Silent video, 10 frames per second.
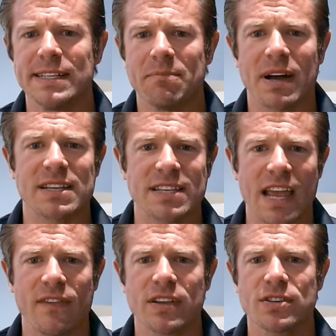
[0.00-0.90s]
my
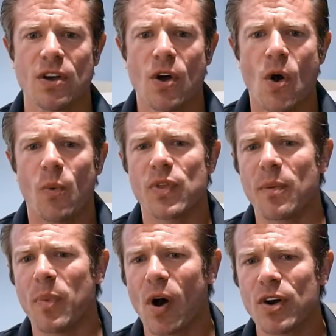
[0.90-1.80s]
savings with a
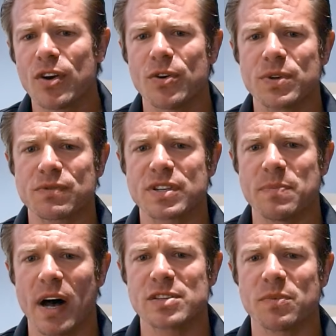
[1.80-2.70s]
partner who is
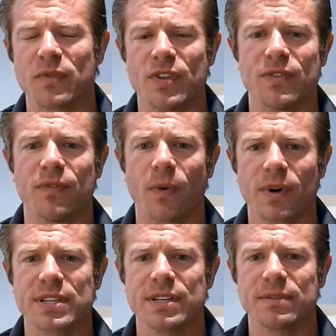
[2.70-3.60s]
responsible for the
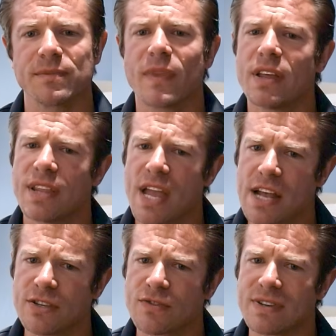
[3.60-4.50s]
divorce? The
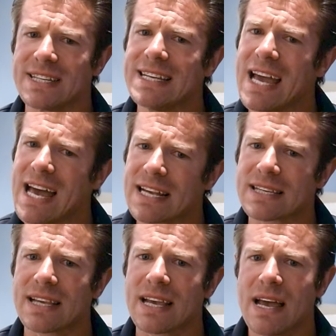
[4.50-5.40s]
answer is
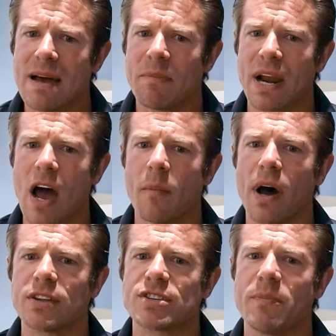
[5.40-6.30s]
yes, but how
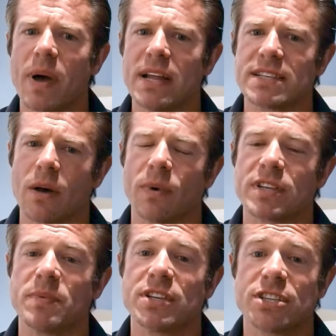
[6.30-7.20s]
much depends on what
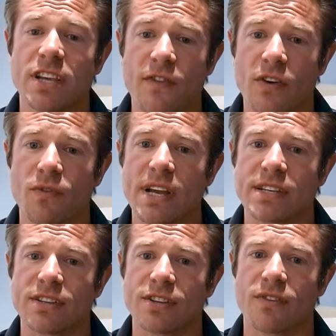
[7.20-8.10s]
specific
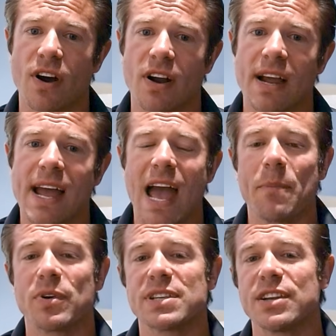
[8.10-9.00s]
reasons there are and
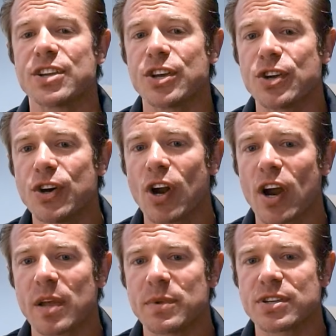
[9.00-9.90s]
presenting good
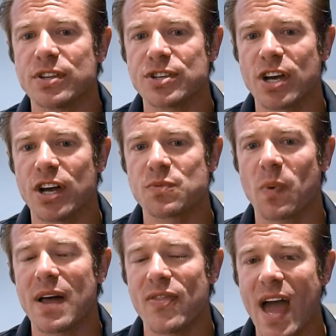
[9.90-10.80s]
arguments to the judge
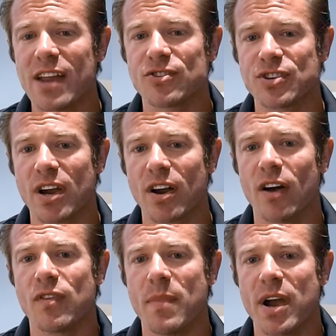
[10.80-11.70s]
why that share
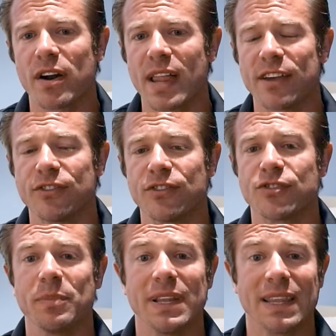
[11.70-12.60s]
of the marital assets
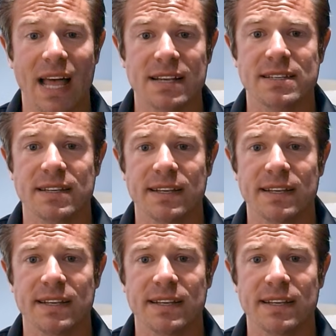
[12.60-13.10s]
should be less.